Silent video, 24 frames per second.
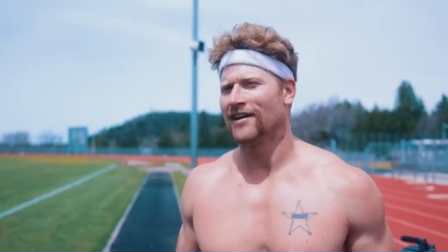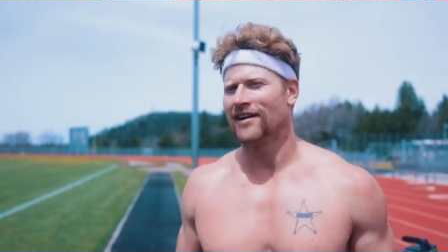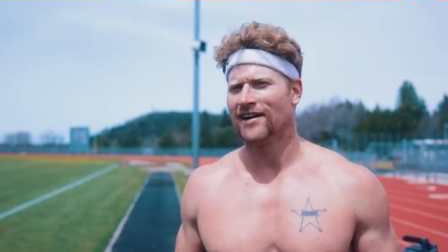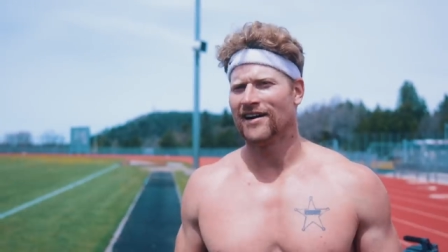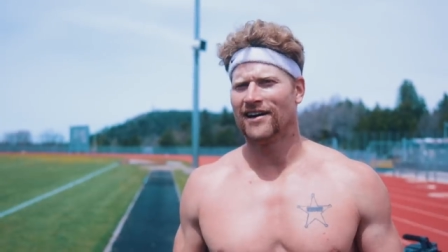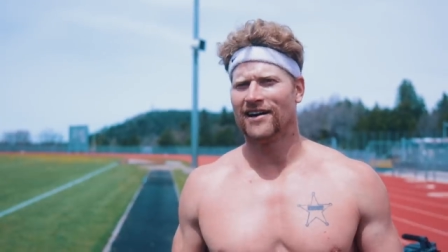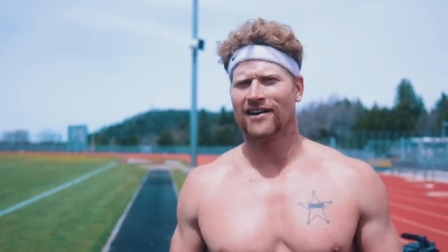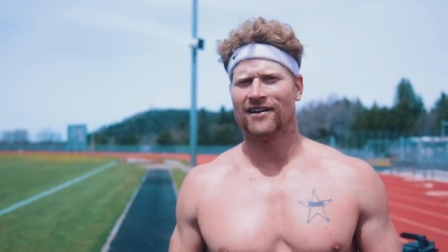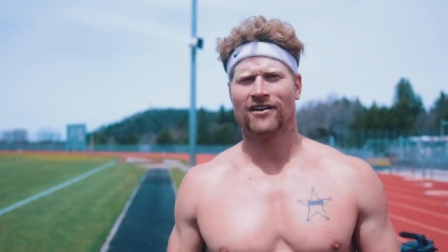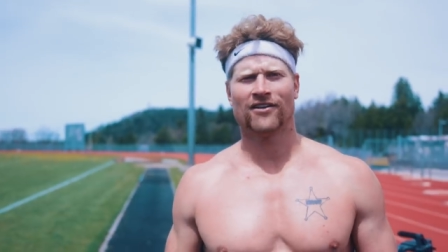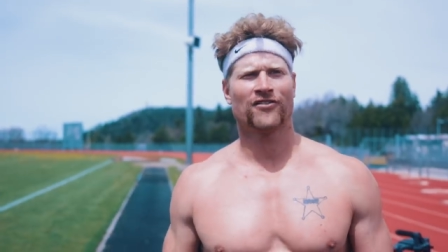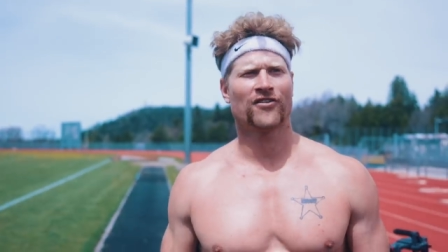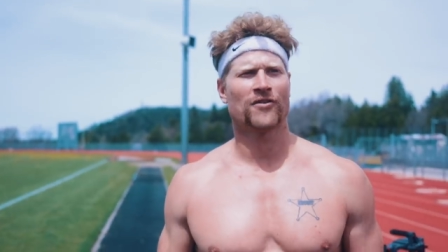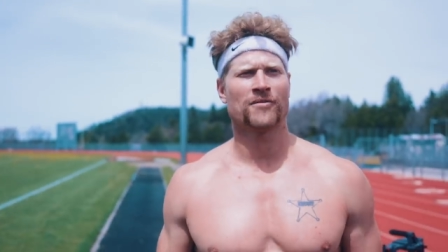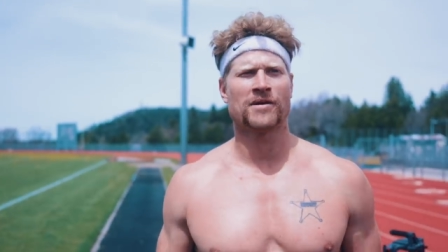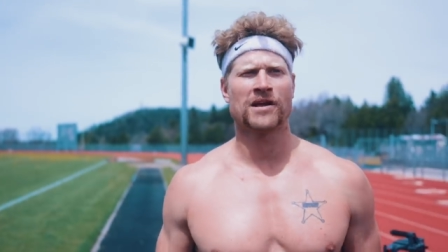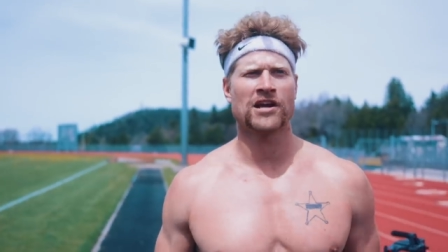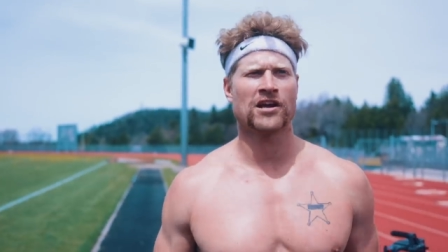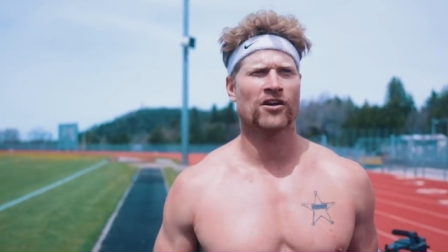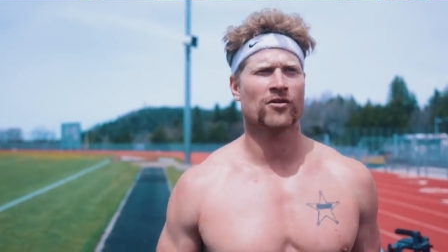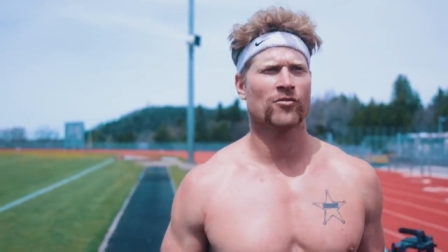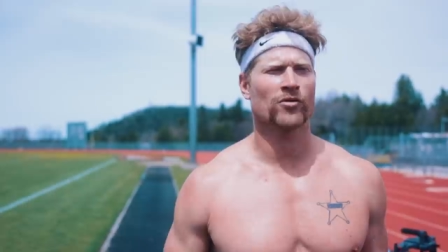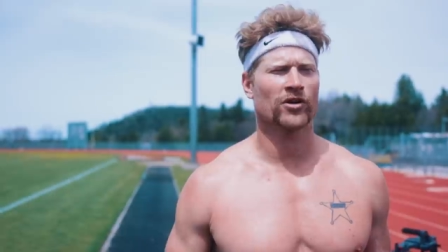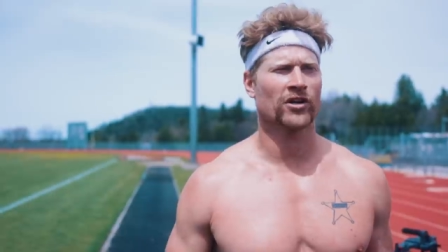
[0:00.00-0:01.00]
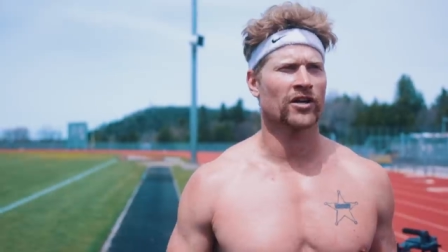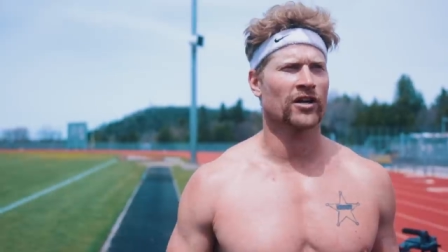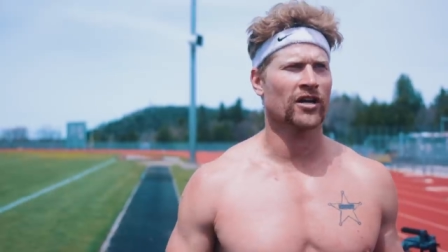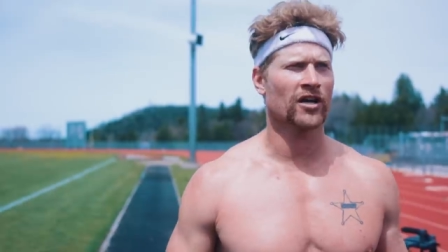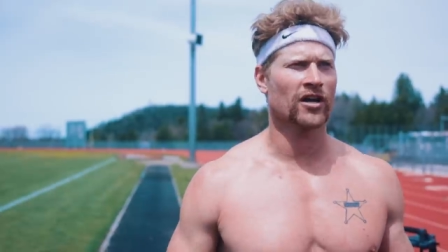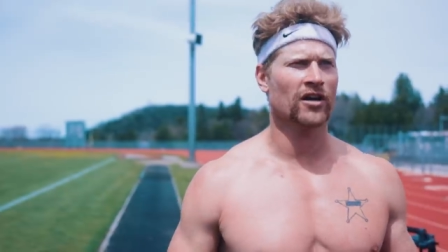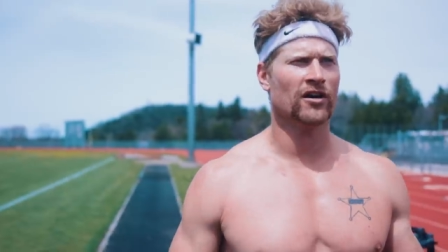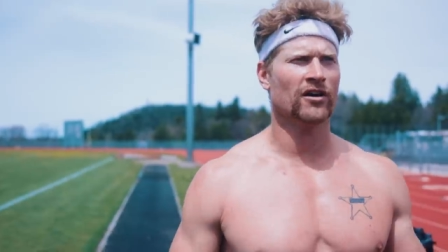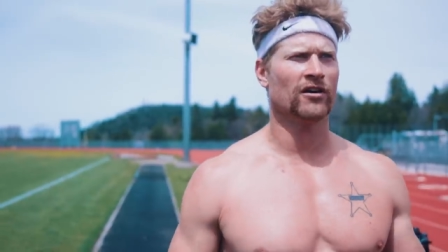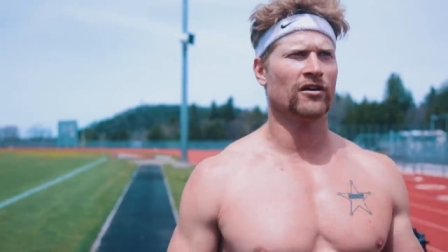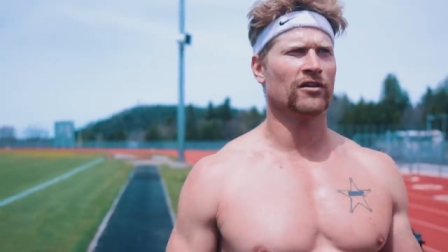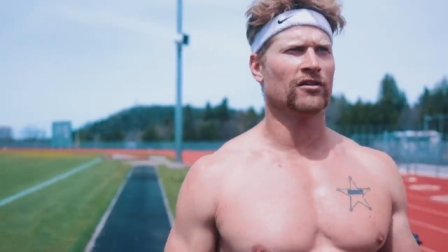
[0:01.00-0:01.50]
uh, from here, we're gonna
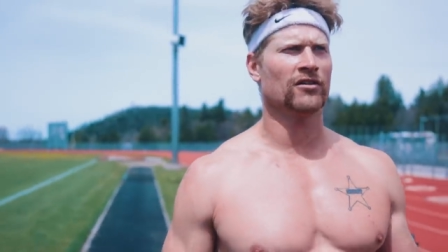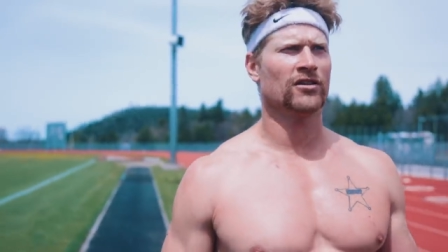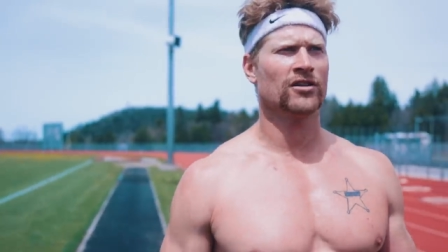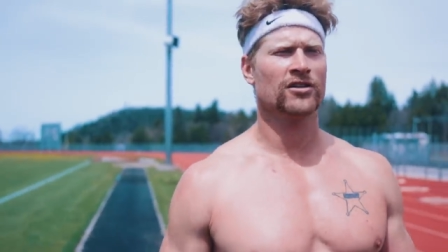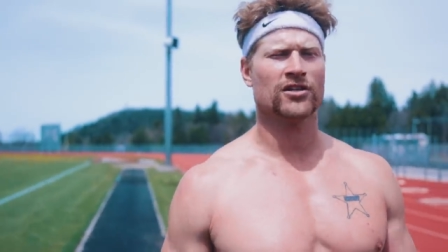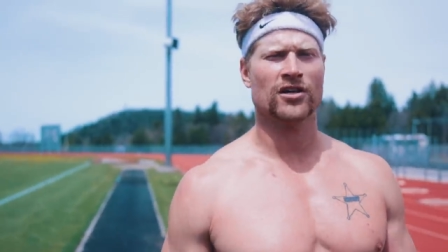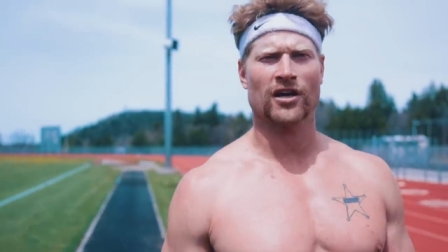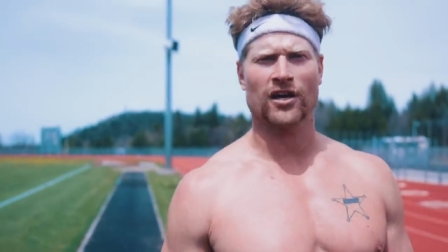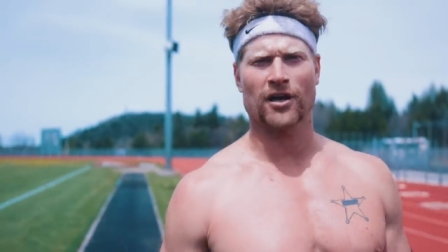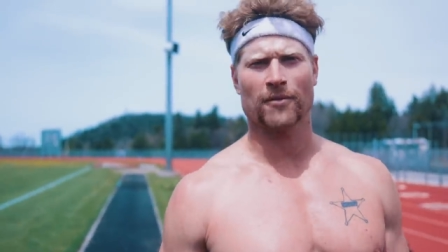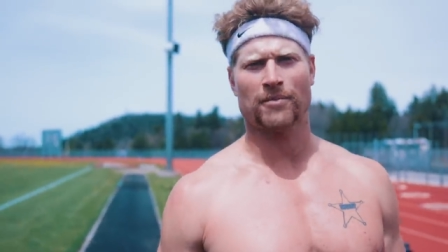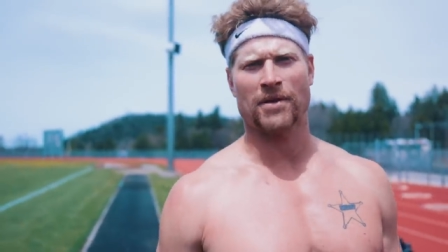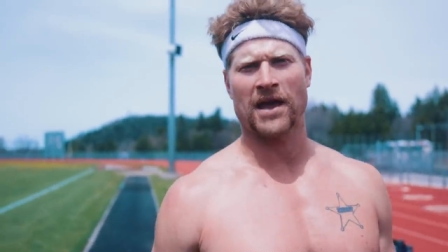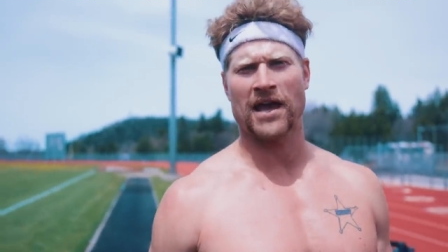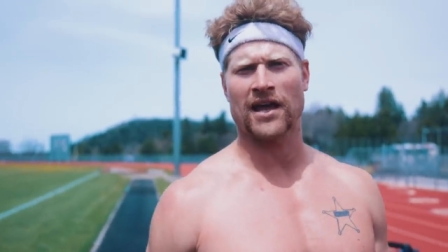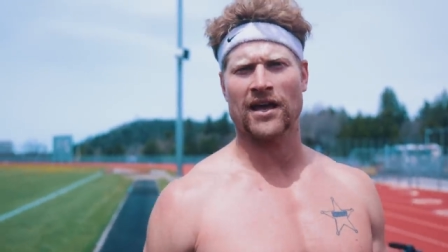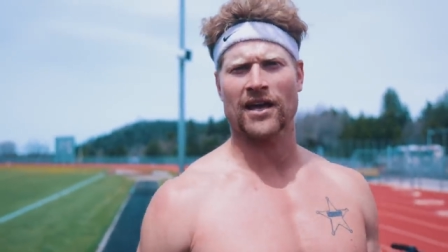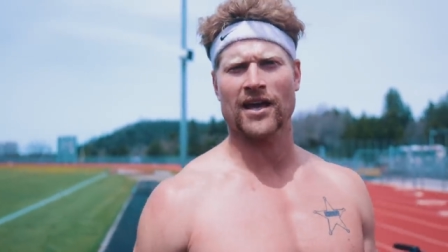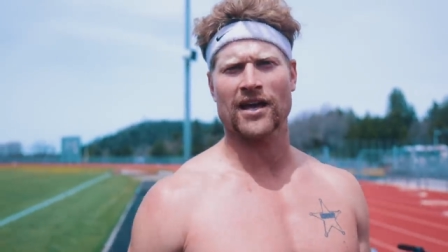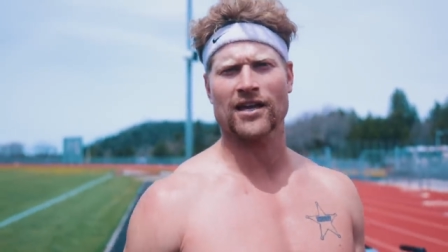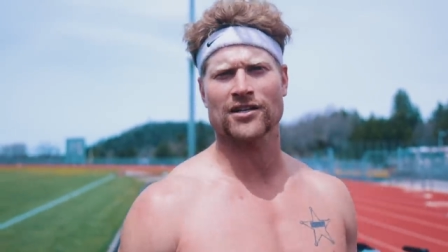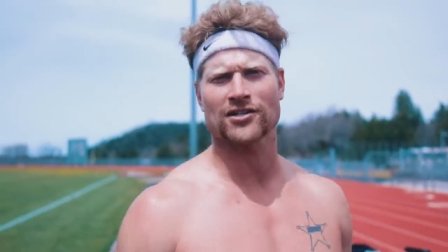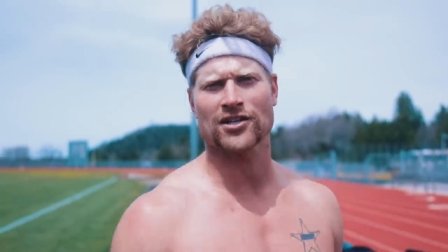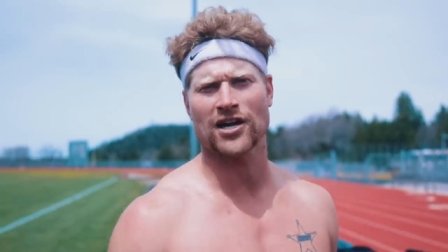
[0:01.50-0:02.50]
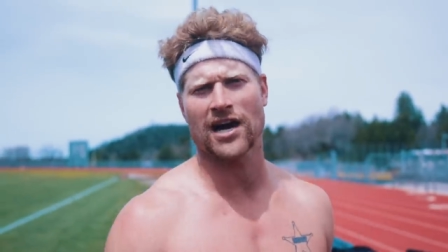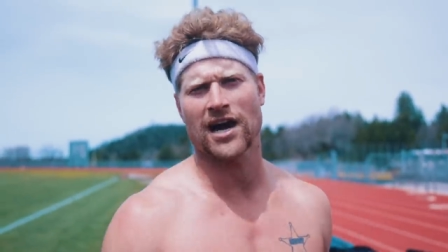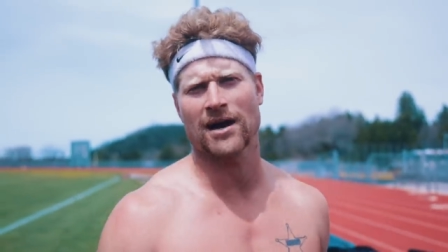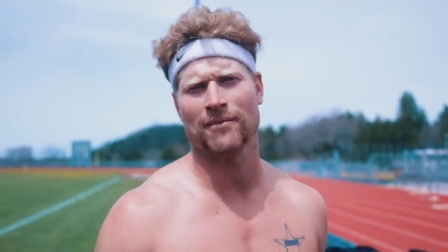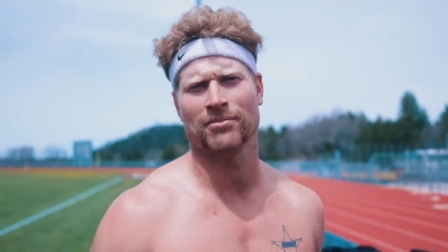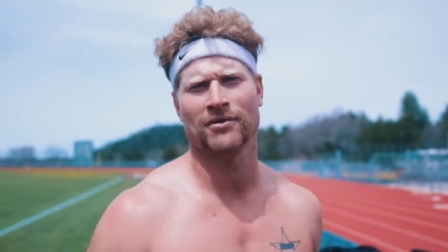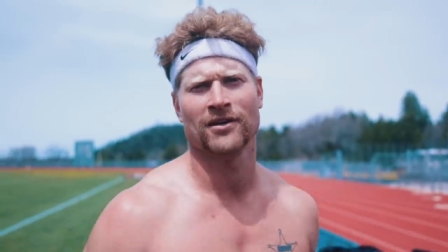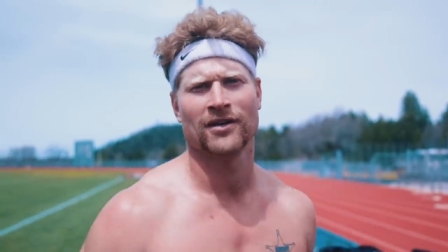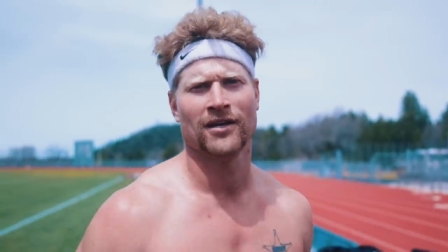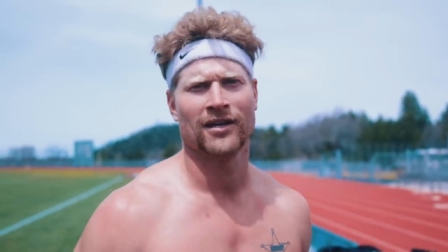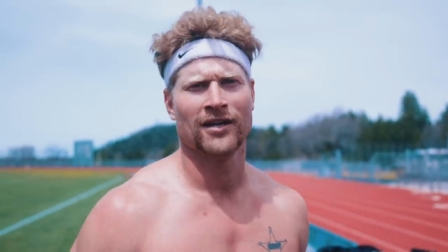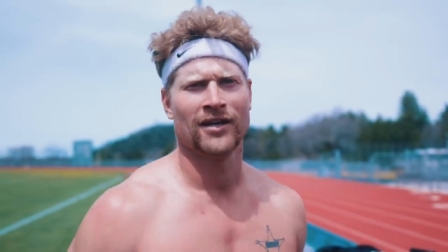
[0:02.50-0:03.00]
go to like a pancake shop.